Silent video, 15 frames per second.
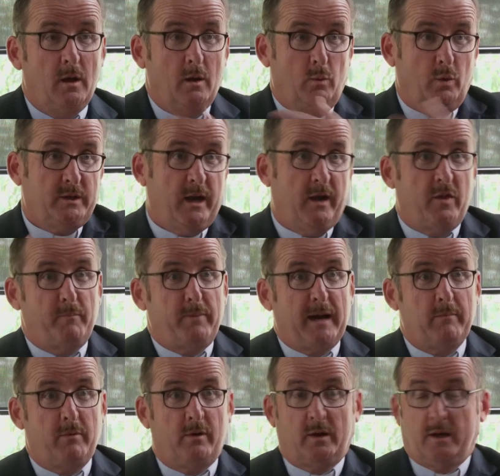would go to the
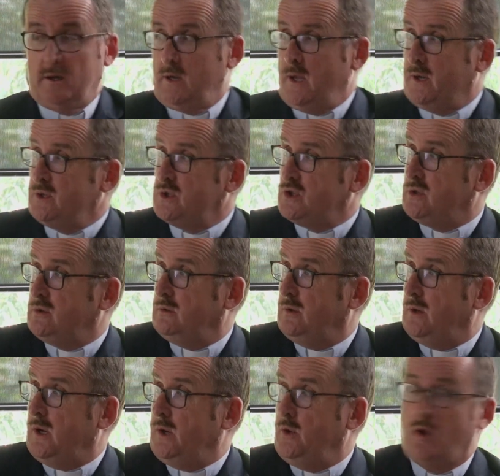pub at lunch
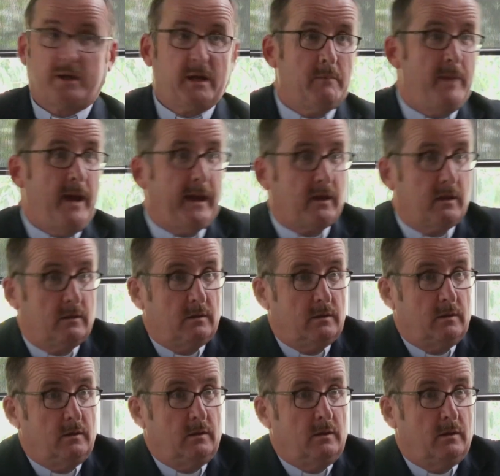and not come back.
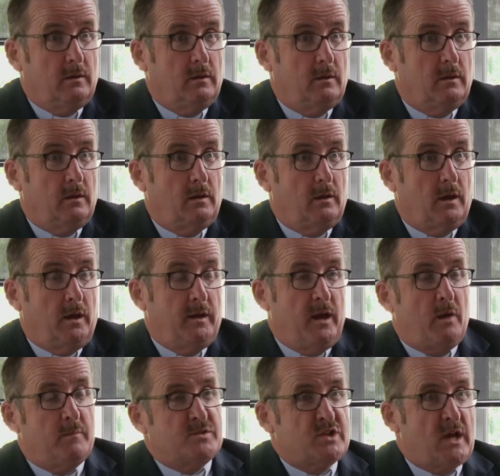And now
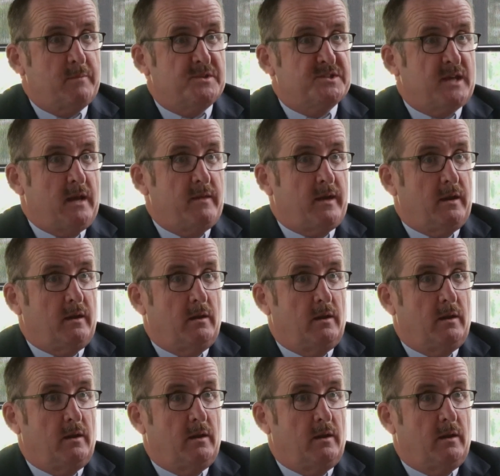I'm ashamed to say that.